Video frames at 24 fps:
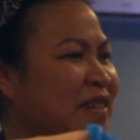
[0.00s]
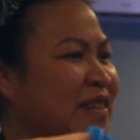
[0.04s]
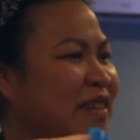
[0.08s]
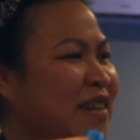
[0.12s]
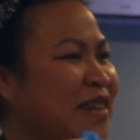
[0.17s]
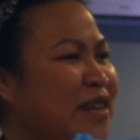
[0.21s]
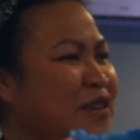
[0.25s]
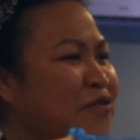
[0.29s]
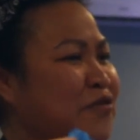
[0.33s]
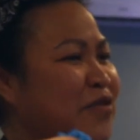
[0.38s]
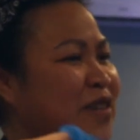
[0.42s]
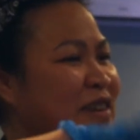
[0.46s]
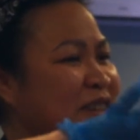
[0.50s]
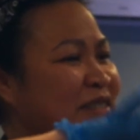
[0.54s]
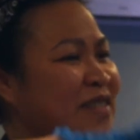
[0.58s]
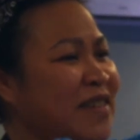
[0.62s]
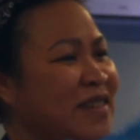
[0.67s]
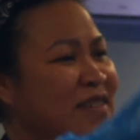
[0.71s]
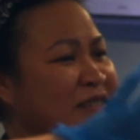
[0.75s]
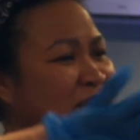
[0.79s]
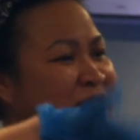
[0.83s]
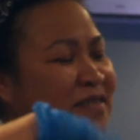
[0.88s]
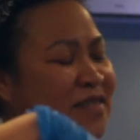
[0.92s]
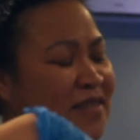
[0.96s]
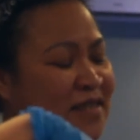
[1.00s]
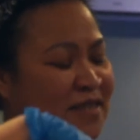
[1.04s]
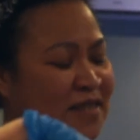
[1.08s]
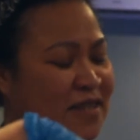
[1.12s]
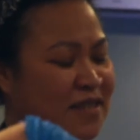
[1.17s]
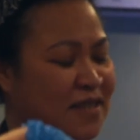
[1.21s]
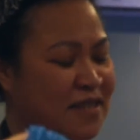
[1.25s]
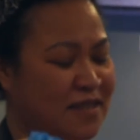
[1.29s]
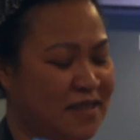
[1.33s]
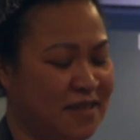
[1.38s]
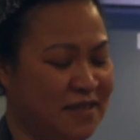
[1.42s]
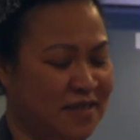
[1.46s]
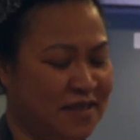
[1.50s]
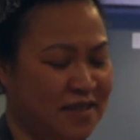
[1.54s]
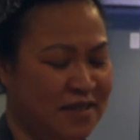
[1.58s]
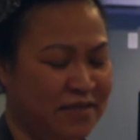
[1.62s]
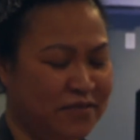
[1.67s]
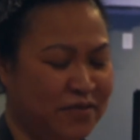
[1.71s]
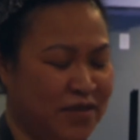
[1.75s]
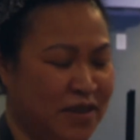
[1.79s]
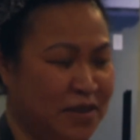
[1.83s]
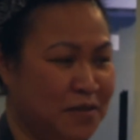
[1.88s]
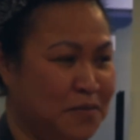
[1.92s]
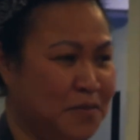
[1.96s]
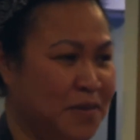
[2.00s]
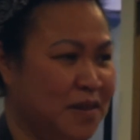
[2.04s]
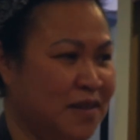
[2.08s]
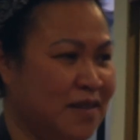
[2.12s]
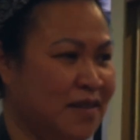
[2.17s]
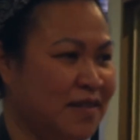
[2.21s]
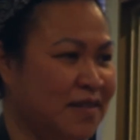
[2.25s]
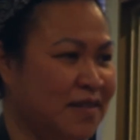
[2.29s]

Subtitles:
and I find that it doesn't stick very well.